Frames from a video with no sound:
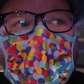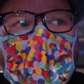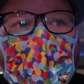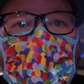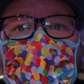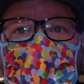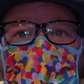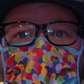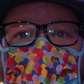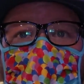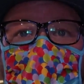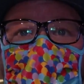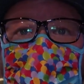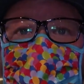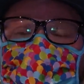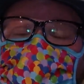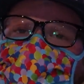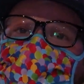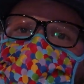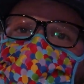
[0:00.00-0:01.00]
when you get
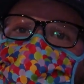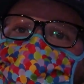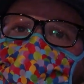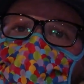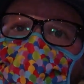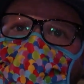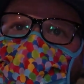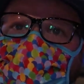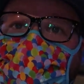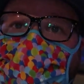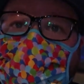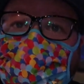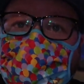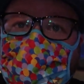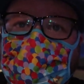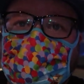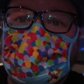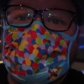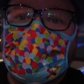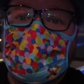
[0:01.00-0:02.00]
up to this point, it
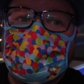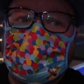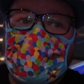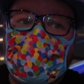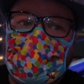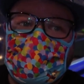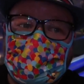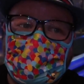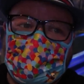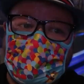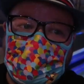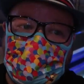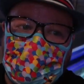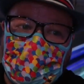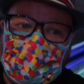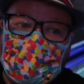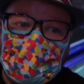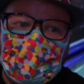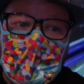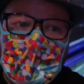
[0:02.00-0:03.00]
actually starts talking
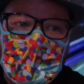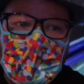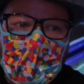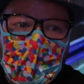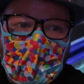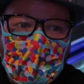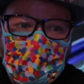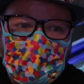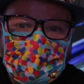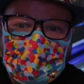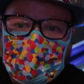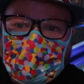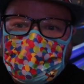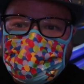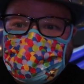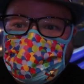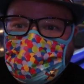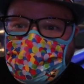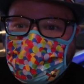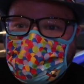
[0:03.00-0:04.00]
about all of
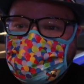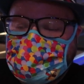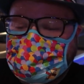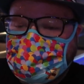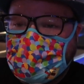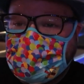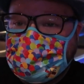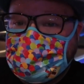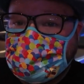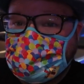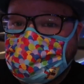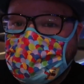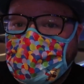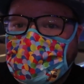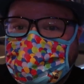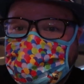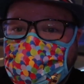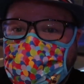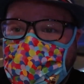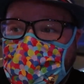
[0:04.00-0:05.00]
the space flights
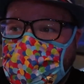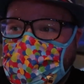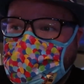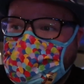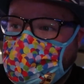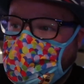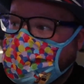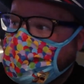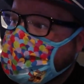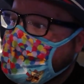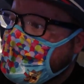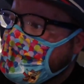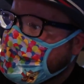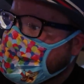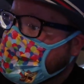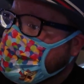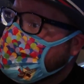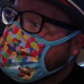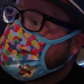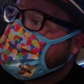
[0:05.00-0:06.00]
throughout time, and, and it